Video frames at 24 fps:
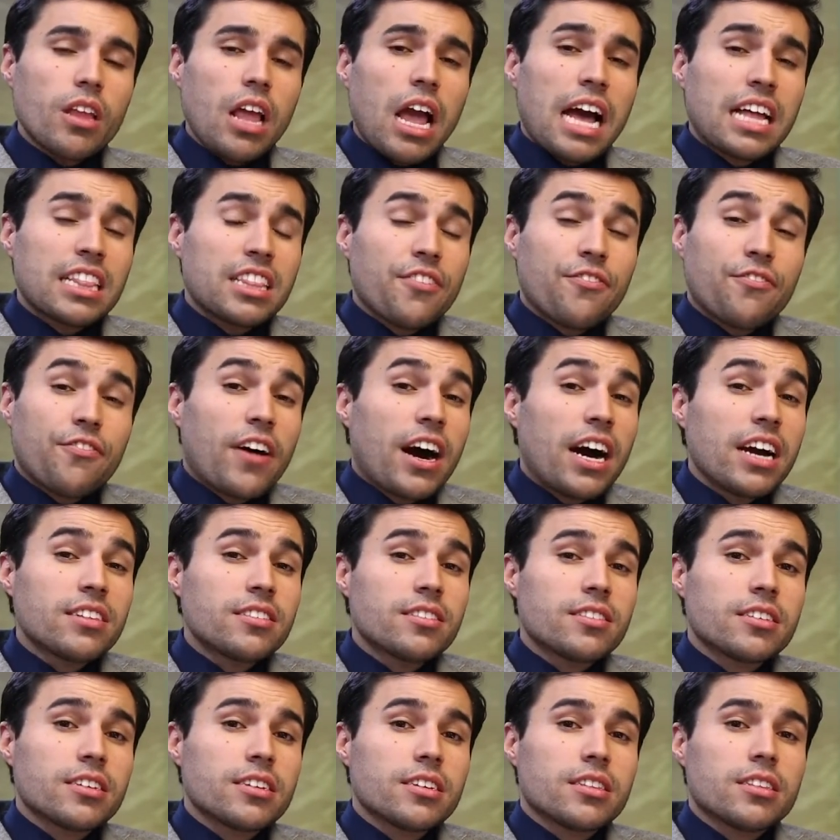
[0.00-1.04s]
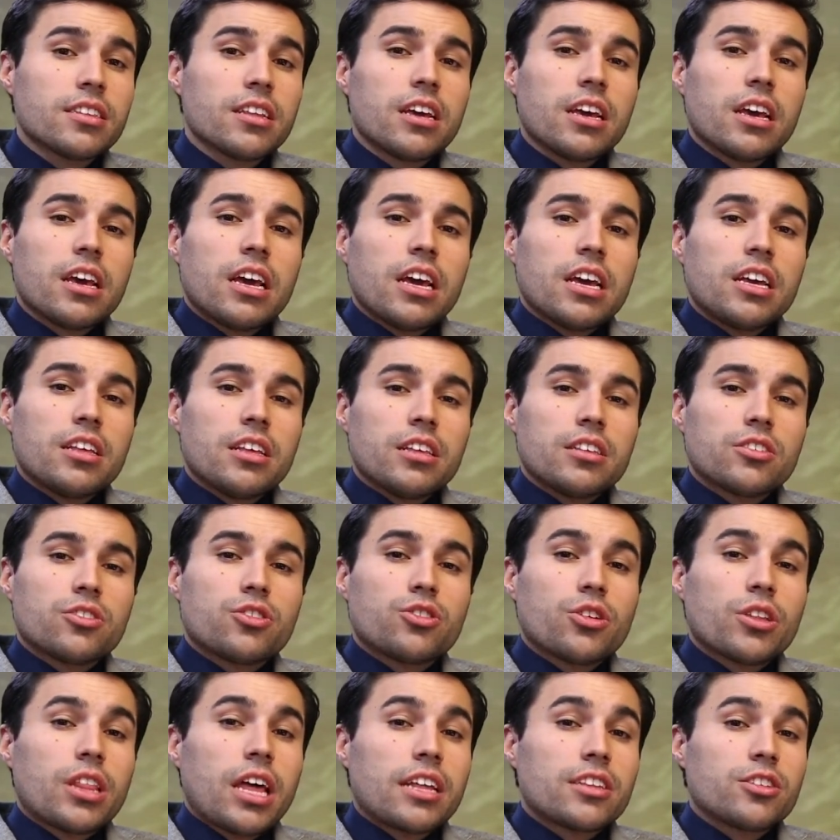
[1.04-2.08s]
and defines it
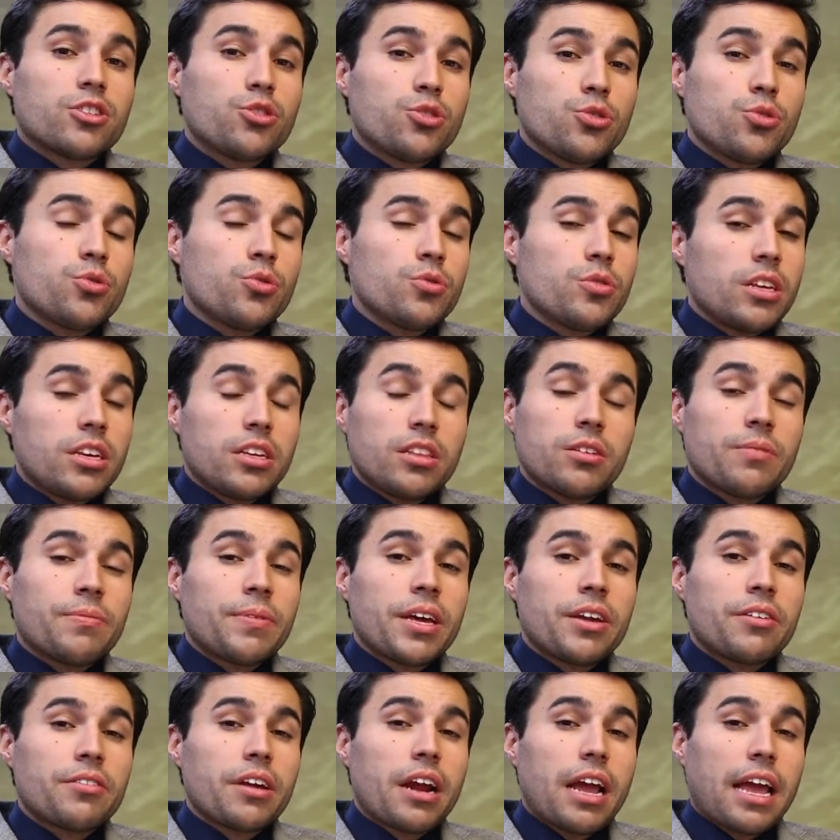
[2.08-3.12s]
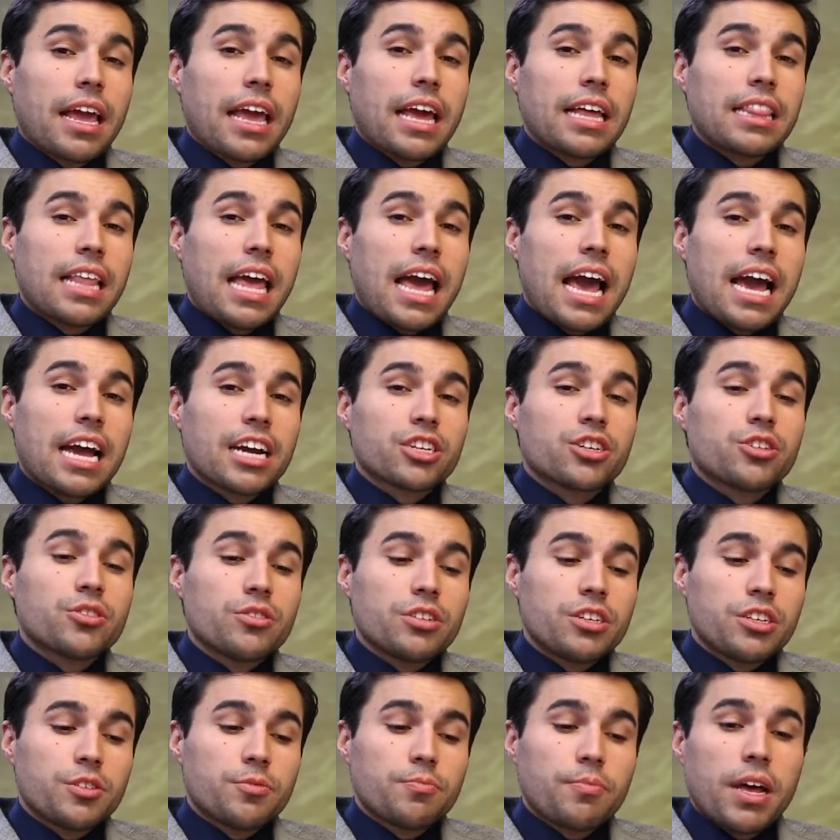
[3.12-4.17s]
so that you, the innovator, can
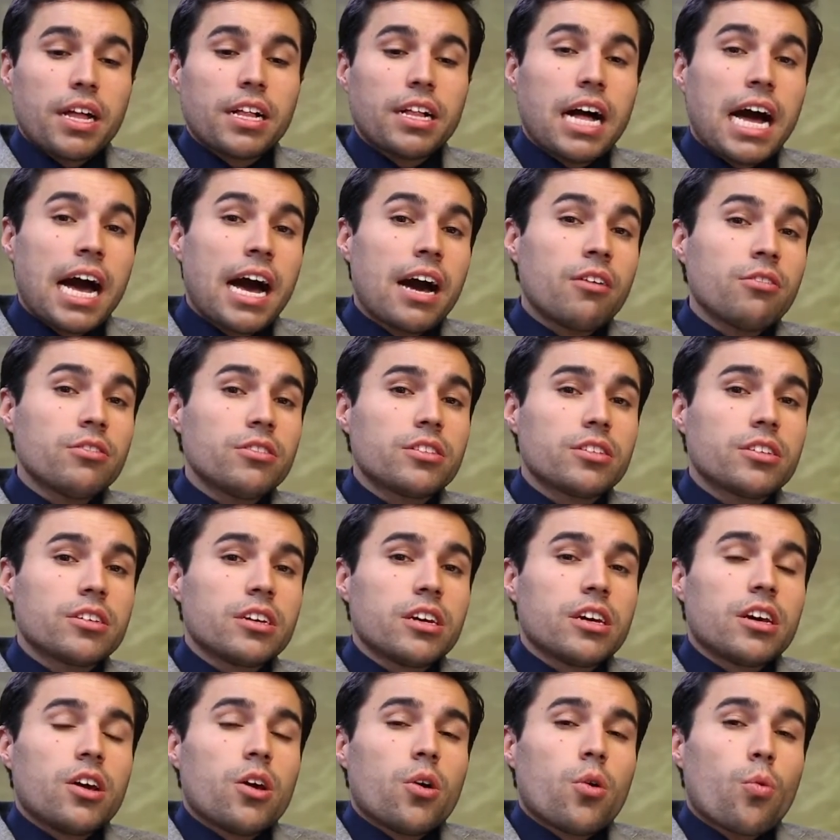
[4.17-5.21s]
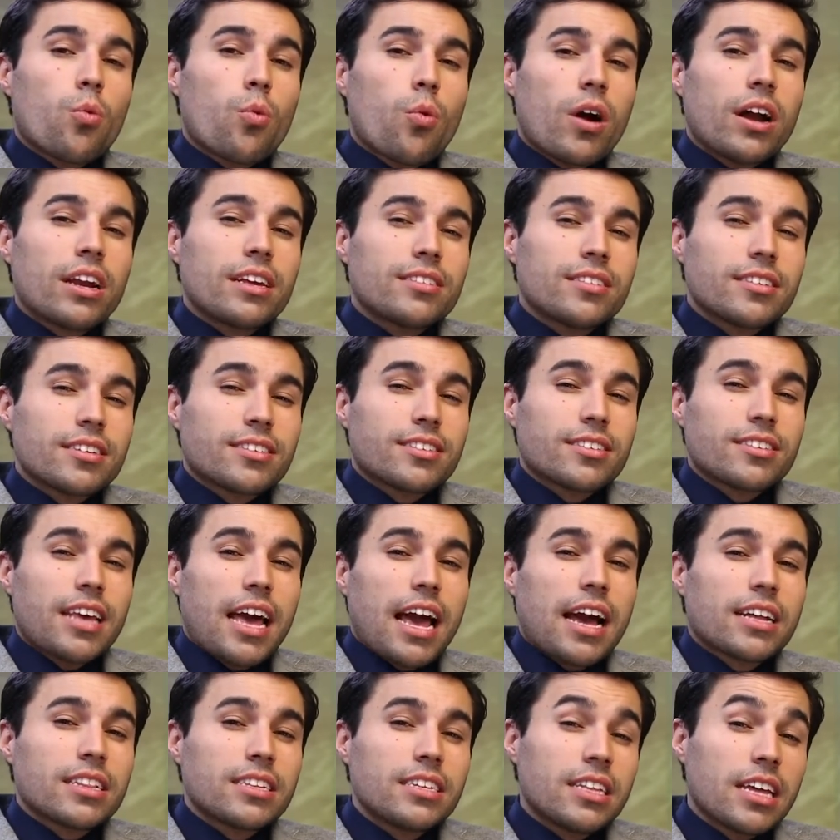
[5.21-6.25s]
actually spell out what is
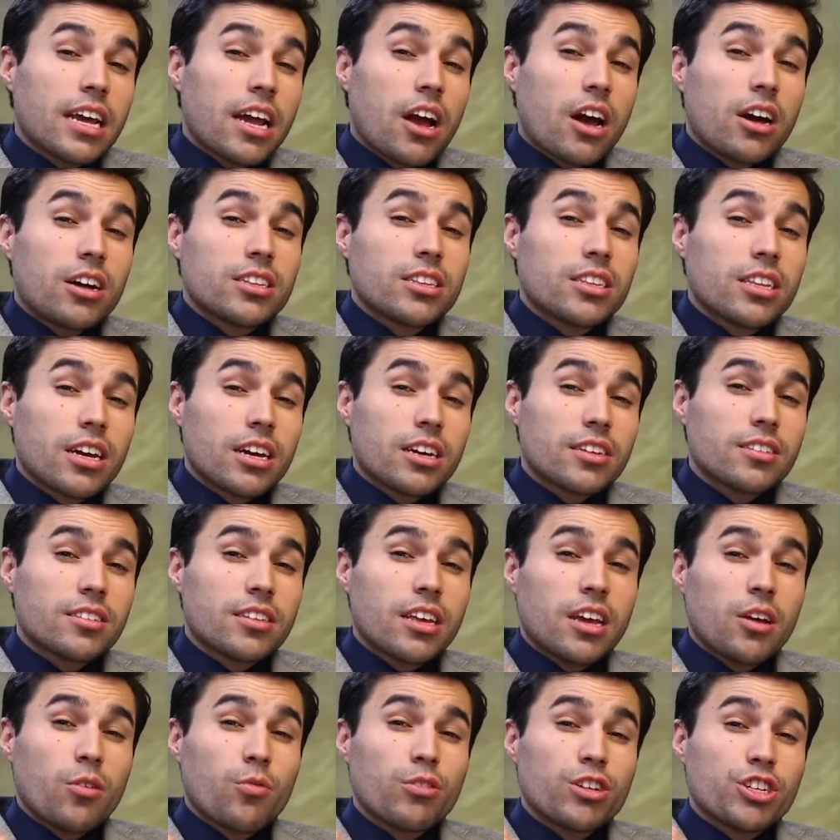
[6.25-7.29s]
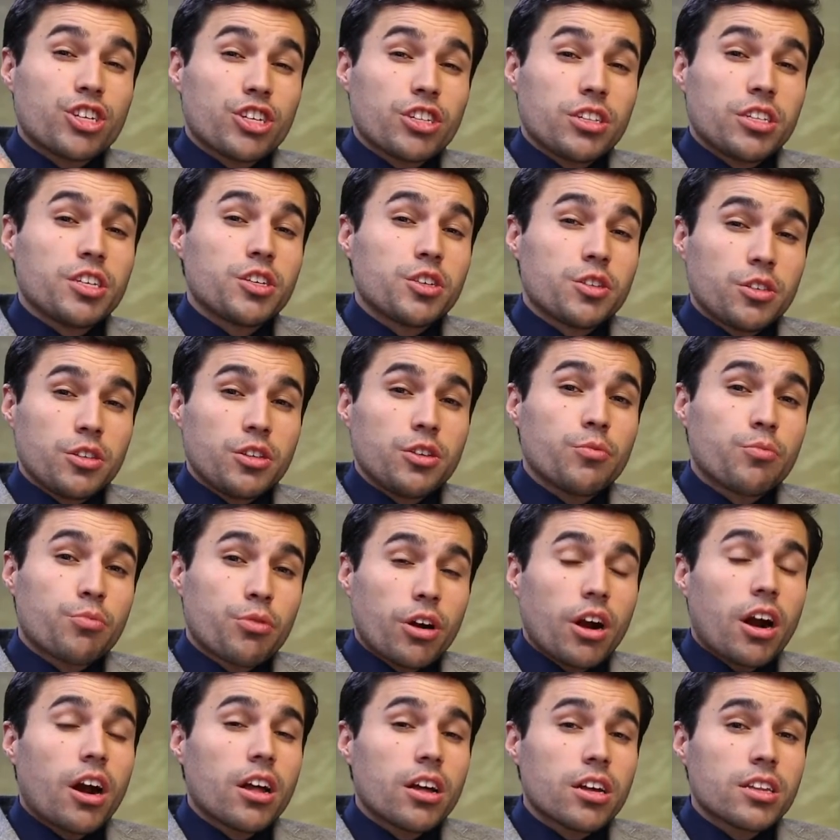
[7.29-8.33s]
exactly the context in which this new
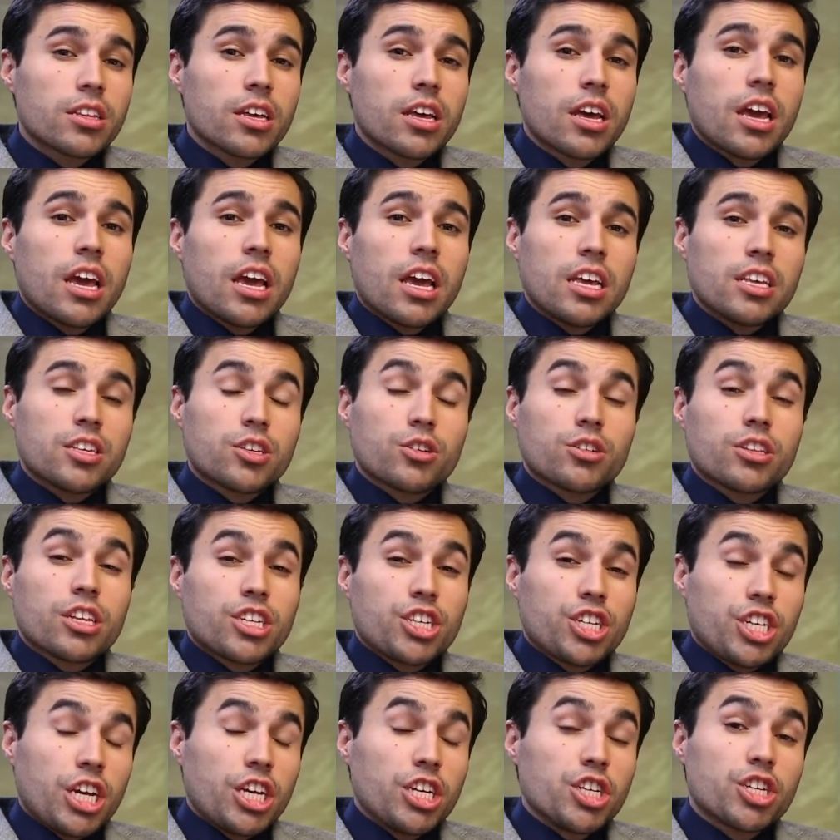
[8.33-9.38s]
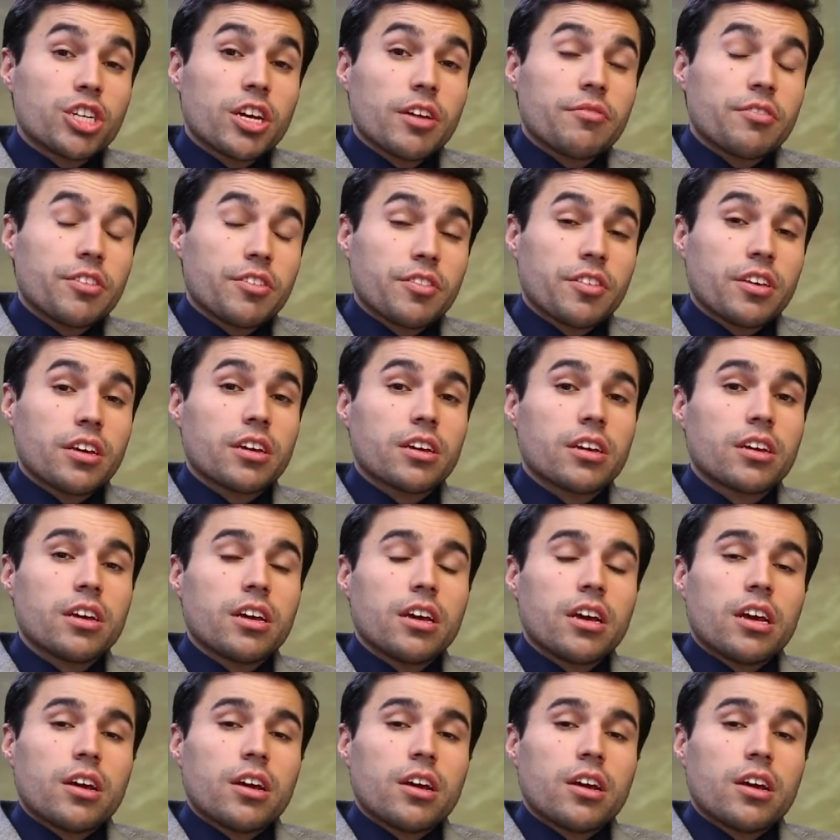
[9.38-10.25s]
product is going to change everything.